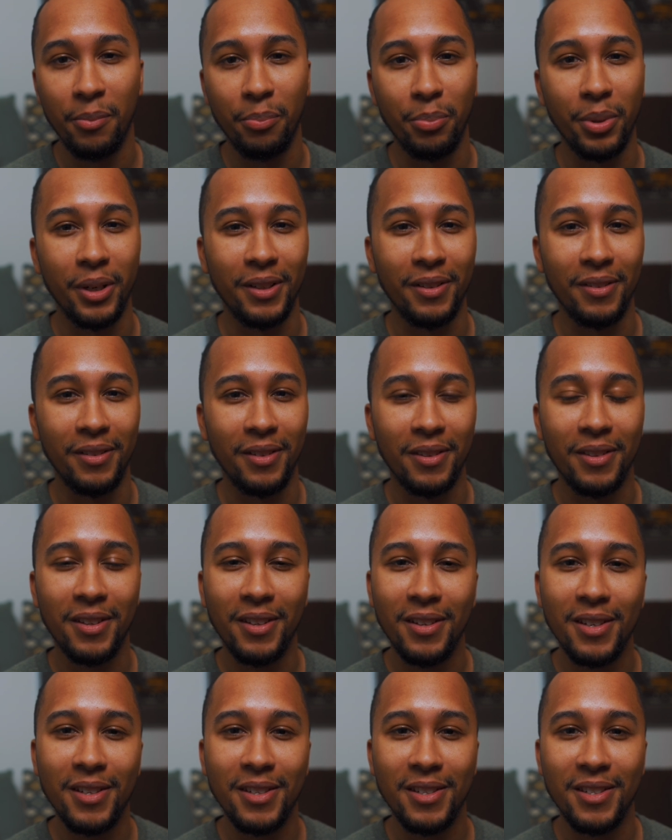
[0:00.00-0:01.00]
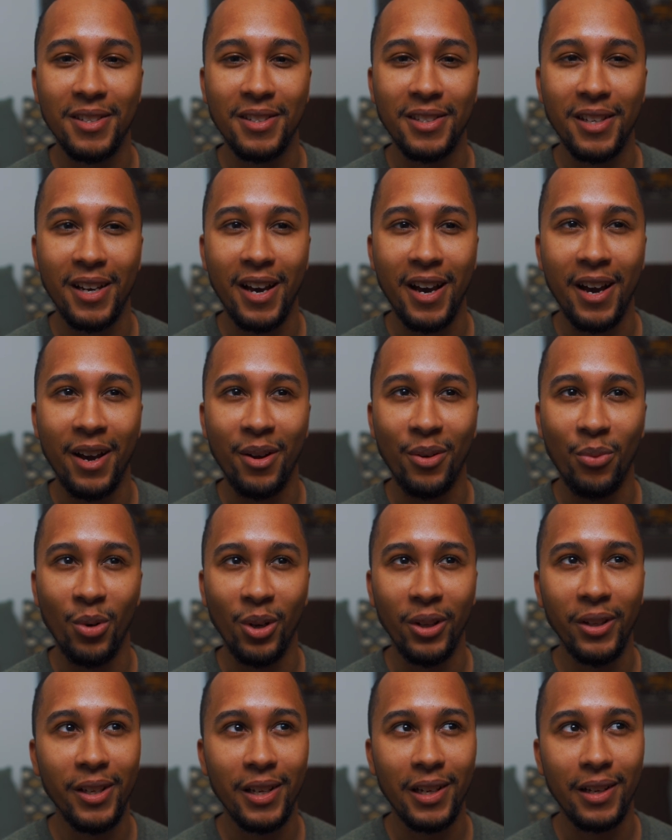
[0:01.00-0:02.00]
but the thing is, I
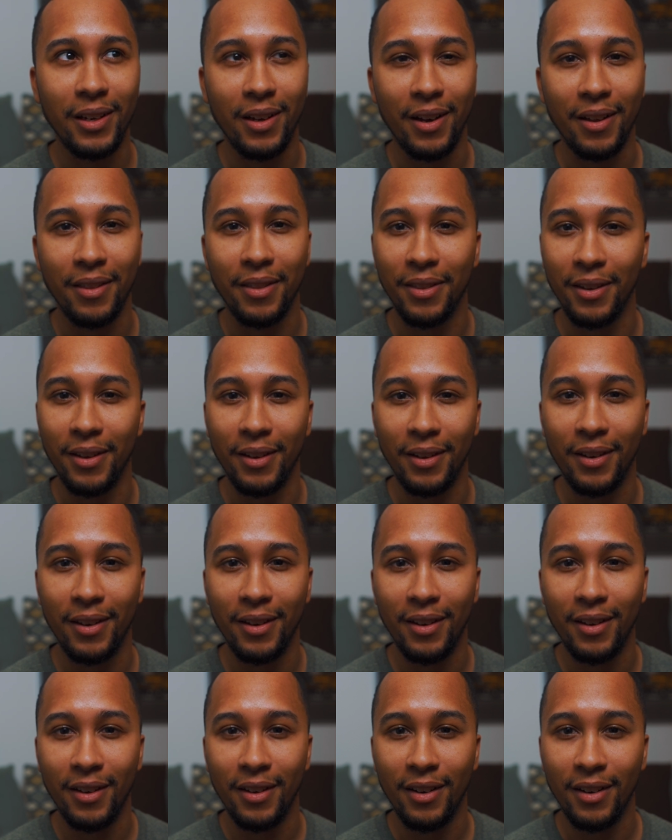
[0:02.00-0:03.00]
really cannot think